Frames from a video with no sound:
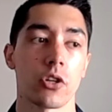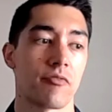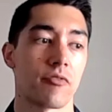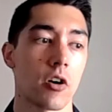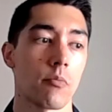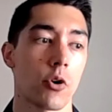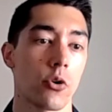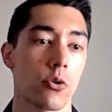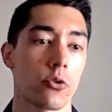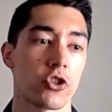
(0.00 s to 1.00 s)
from
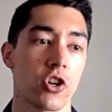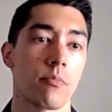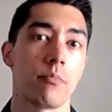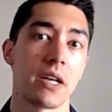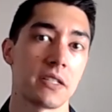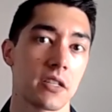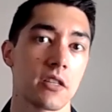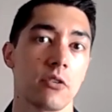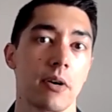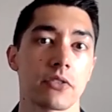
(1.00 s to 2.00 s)
her job based in
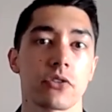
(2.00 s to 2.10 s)
the US